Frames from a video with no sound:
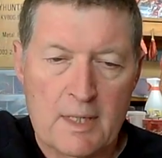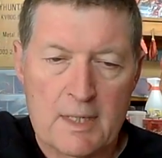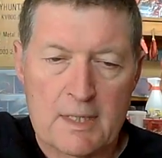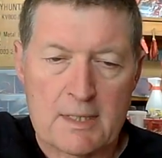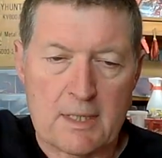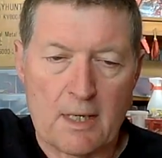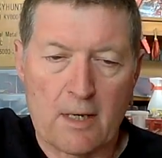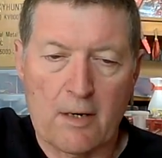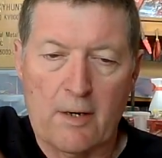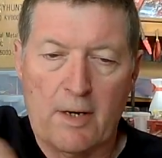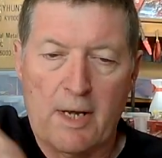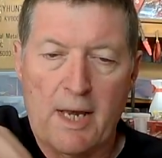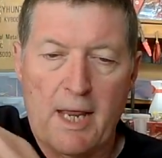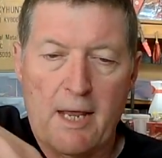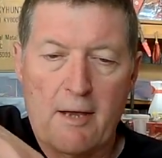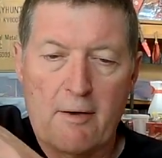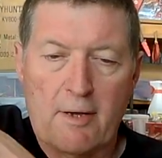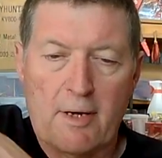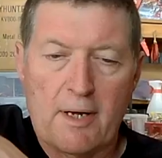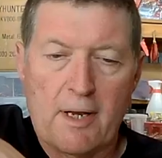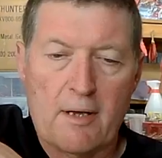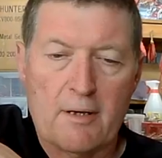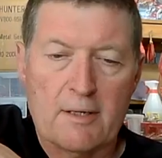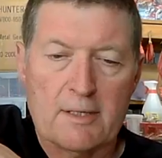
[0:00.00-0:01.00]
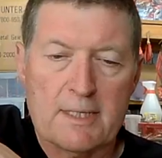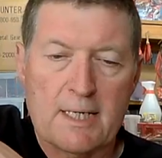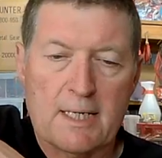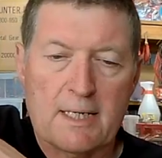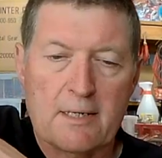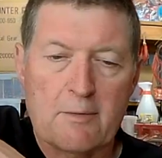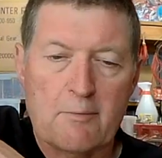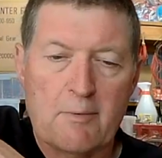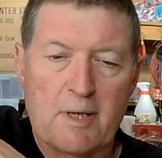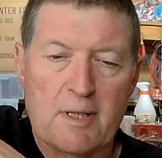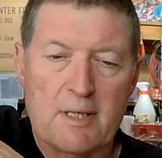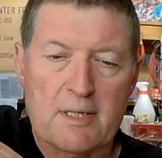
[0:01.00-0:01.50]
so now I know
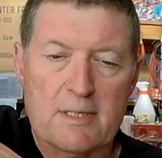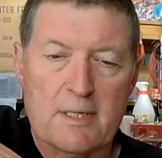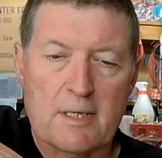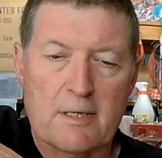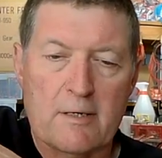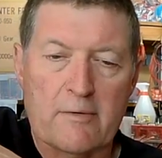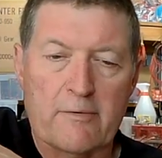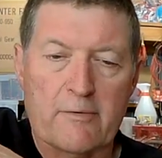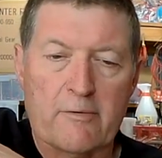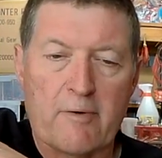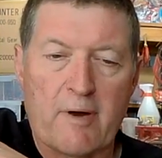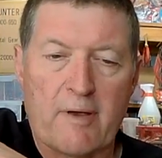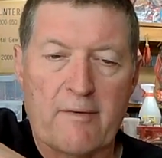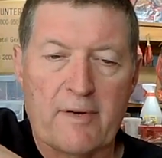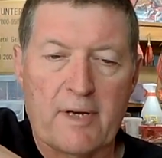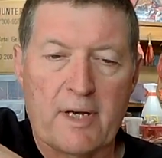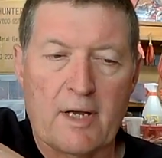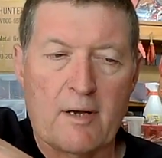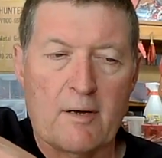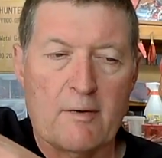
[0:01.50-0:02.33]
exactly where the centre of gravity